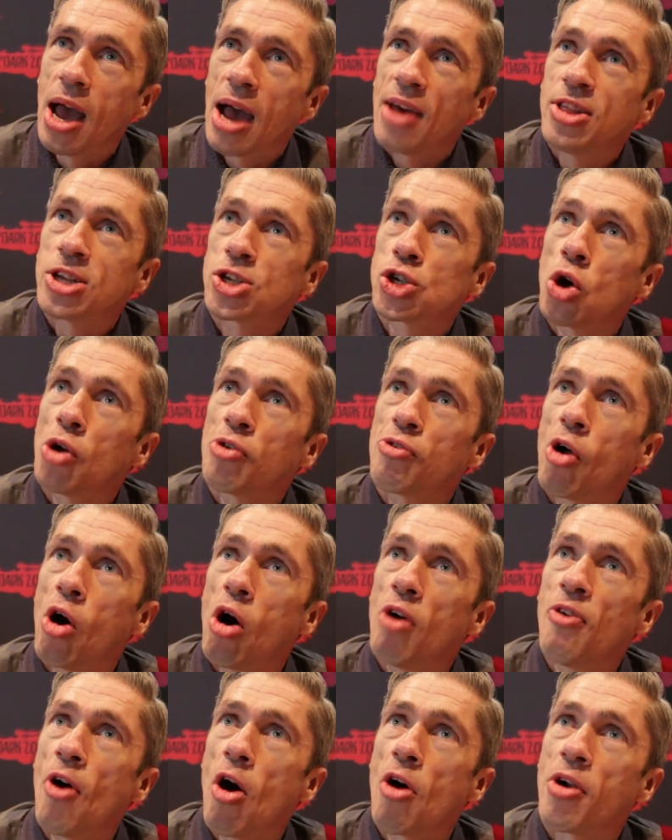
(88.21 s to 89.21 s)
and the genre
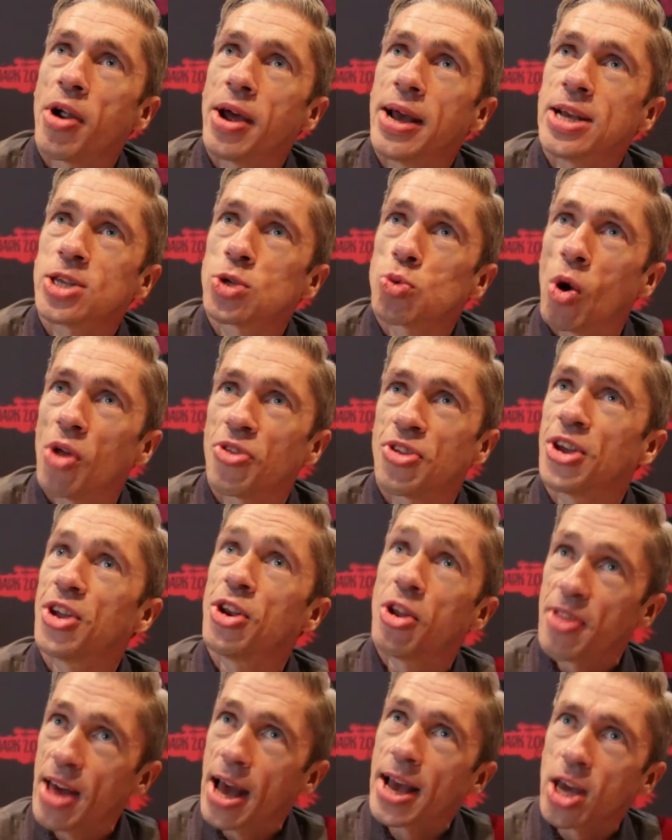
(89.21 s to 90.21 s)
of horror is what,
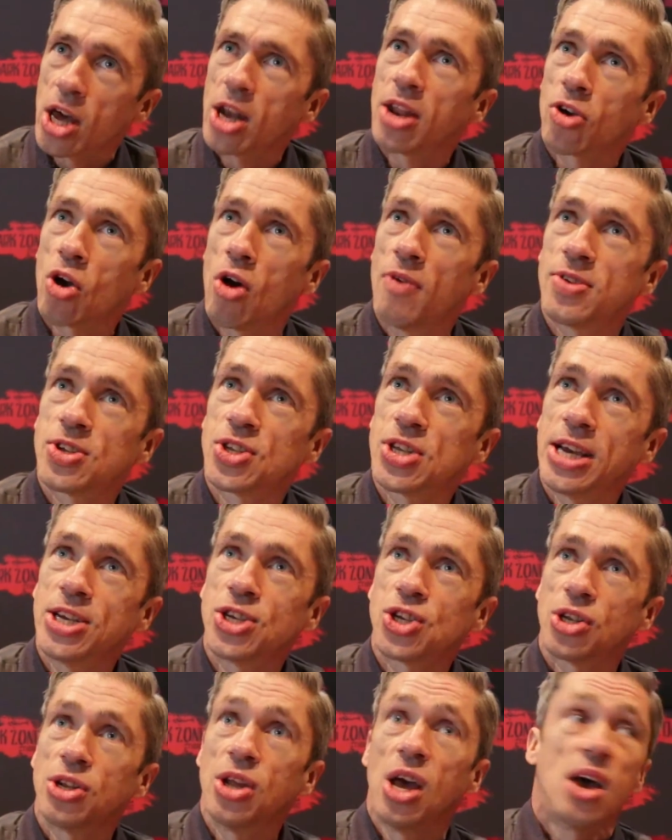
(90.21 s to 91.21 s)
you know, that kind of
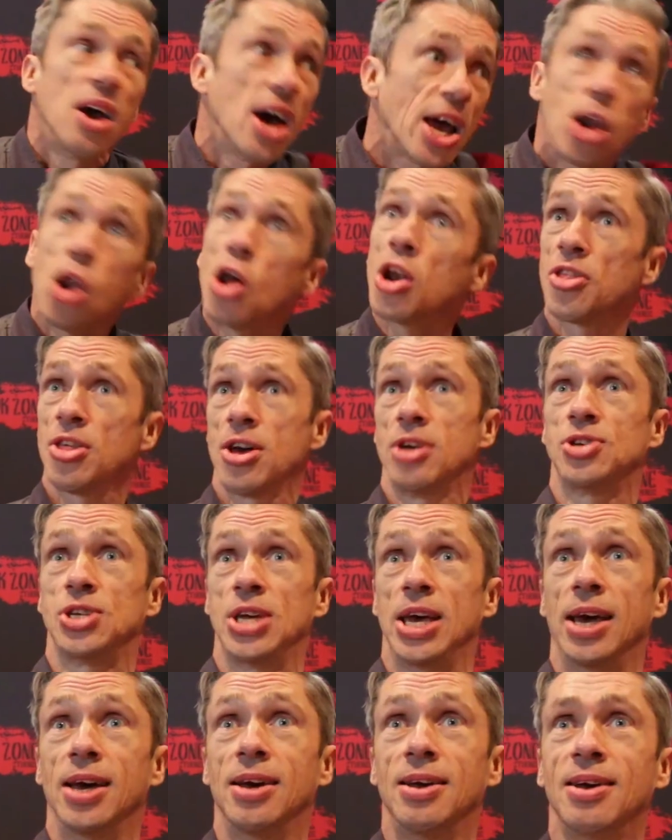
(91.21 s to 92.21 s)
conversation. A lot of
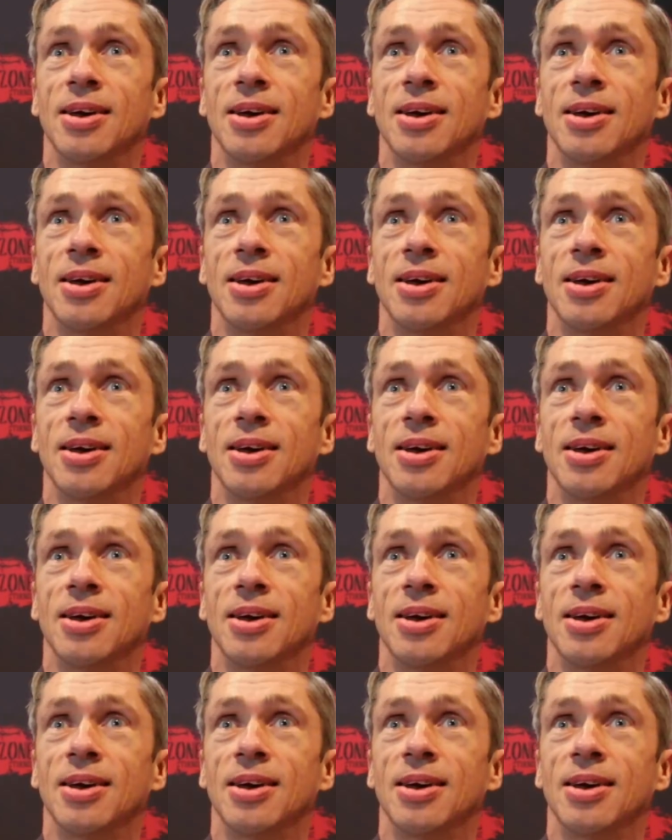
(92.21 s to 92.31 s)
those here,